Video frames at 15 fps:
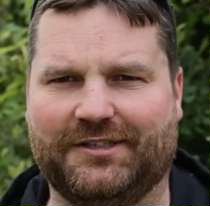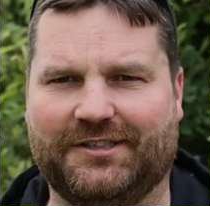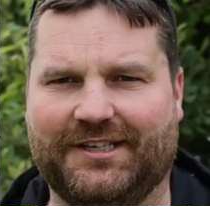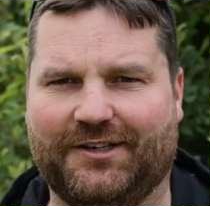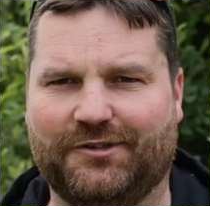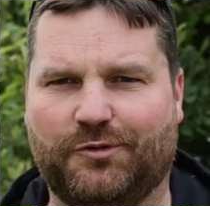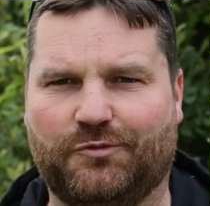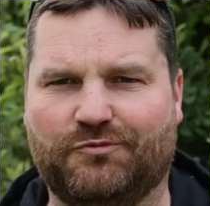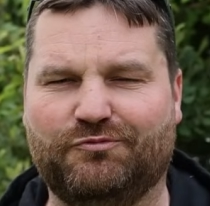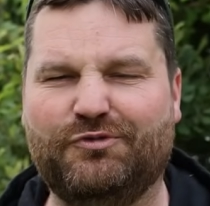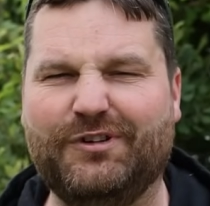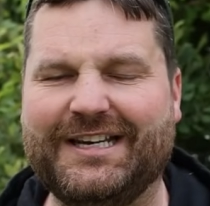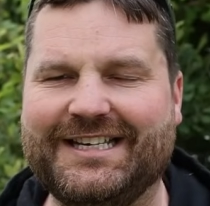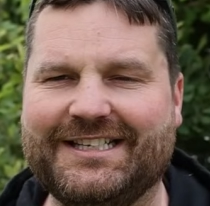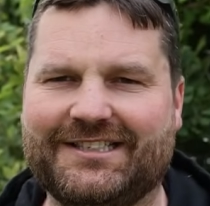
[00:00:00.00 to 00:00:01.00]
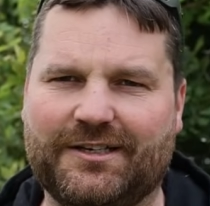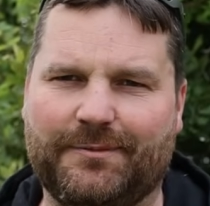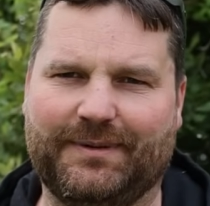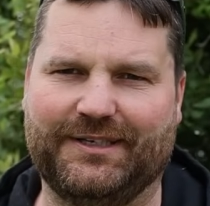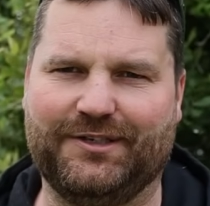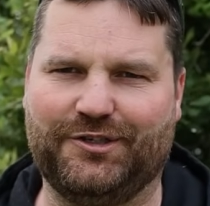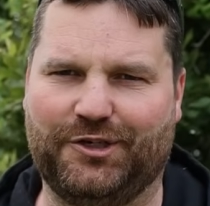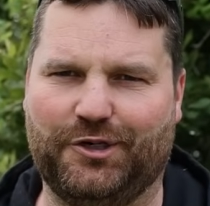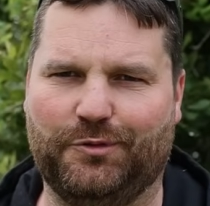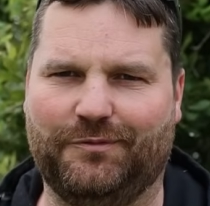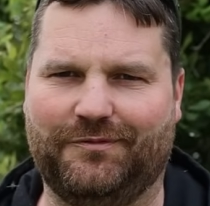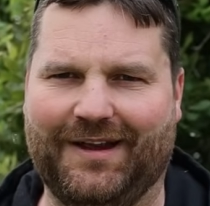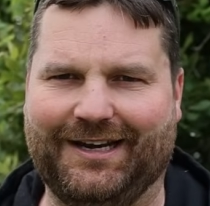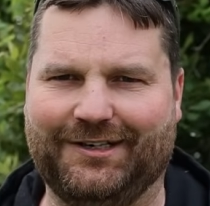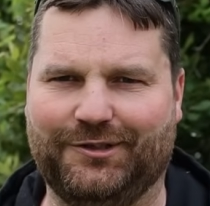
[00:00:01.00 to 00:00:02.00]
It's a reasonably new
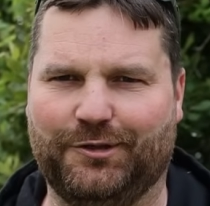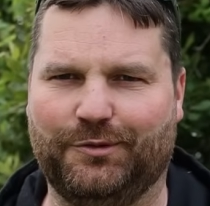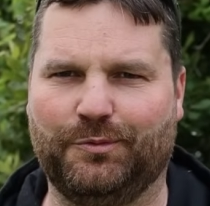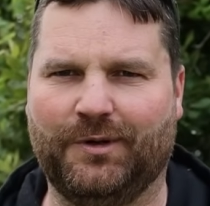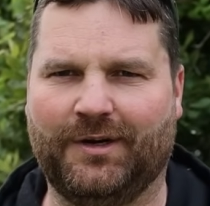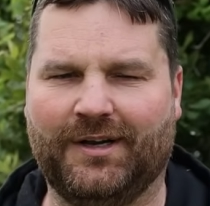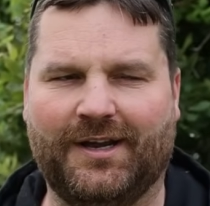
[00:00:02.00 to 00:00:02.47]
venue,